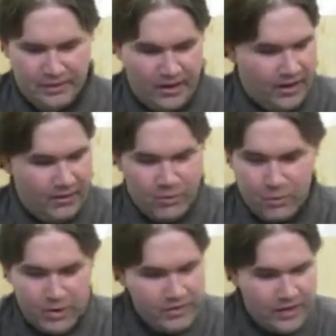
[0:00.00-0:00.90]
And
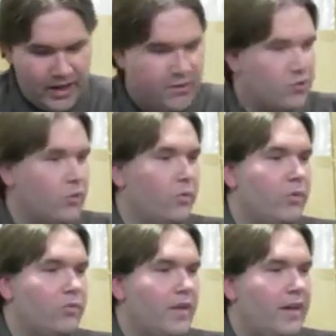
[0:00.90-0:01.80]
everyone is not a children
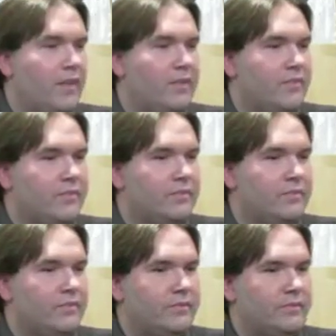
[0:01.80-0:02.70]
of God.
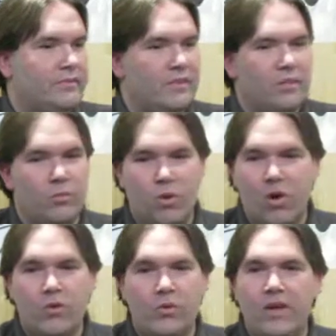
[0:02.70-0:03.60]
We're
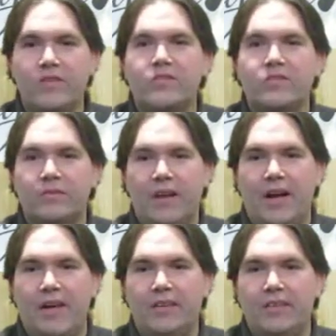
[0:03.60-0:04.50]
all creations of
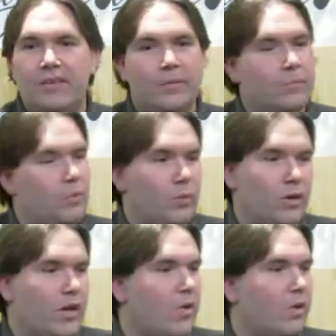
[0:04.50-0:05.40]
God, but we're
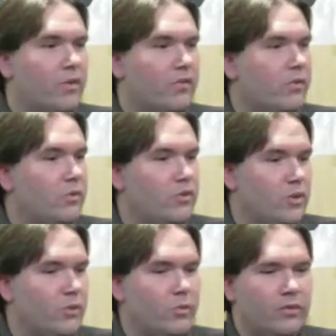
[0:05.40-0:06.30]
not all considered
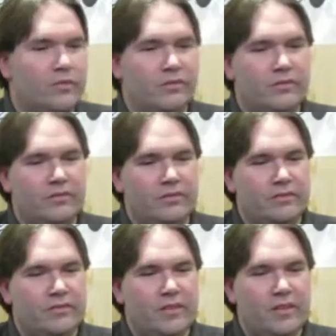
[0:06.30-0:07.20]
children.
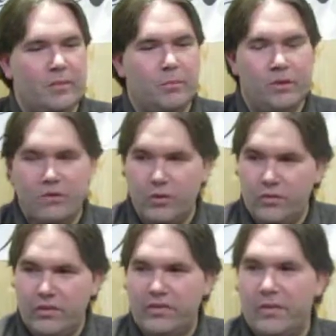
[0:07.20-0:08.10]
But if
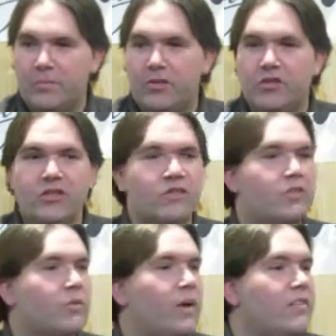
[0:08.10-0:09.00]
you've accepted
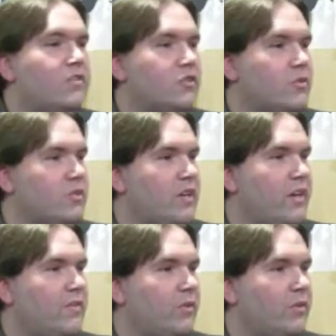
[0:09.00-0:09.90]
Jesus Christ as your
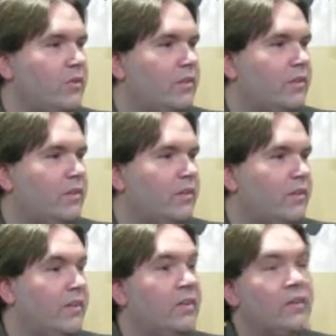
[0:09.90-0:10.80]
Savior,
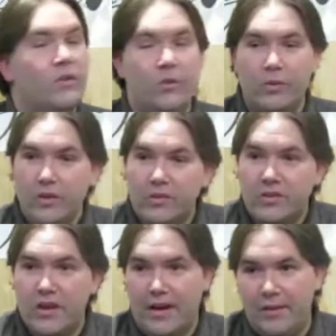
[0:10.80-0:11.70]
you're His
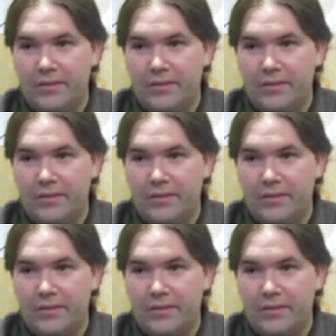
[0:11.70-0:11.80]
child.